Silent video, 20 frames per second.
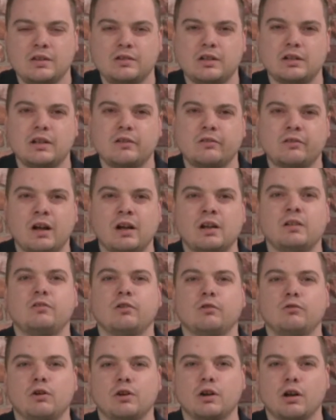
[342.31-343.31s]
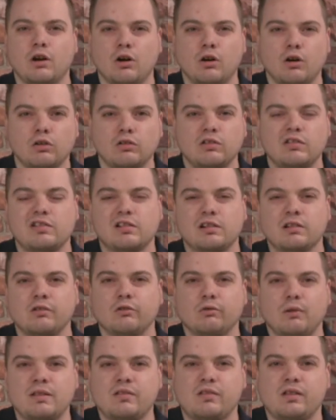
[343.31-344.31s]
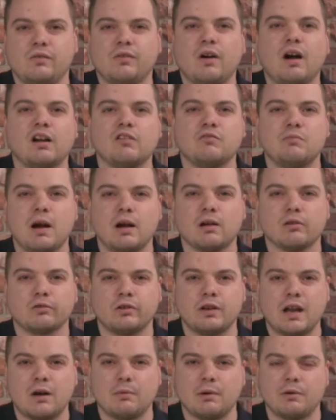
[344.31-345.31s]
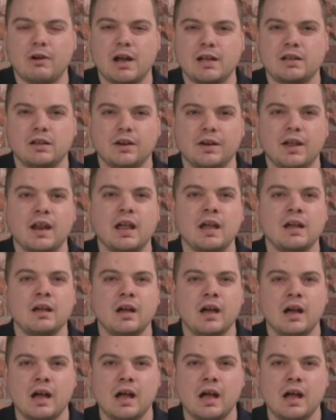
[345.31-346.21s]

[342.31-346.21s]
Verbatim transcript: They're designed to run at 125 miles an hour regularly,